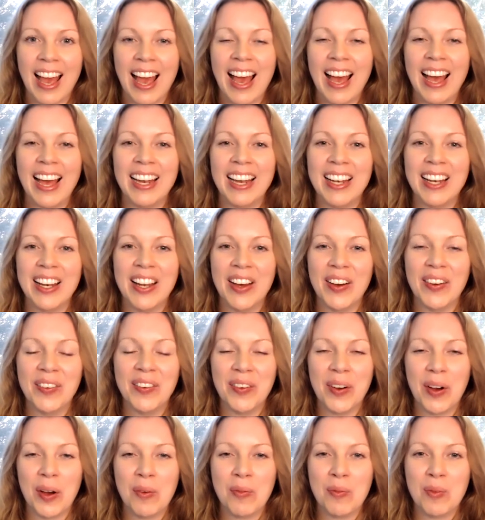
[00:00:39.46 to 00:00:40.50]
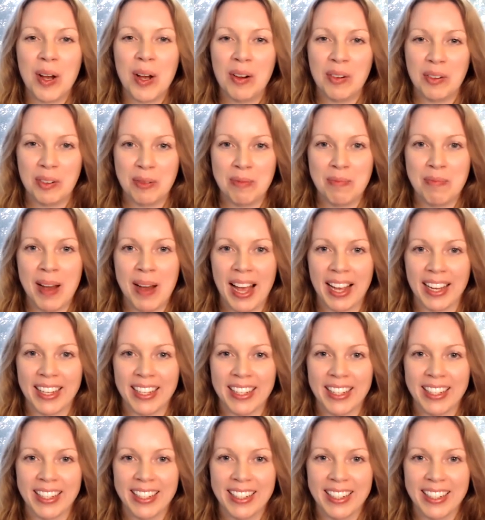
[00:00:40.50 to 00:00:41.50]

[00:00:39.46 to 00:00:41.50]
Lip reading: Hello and welcome back.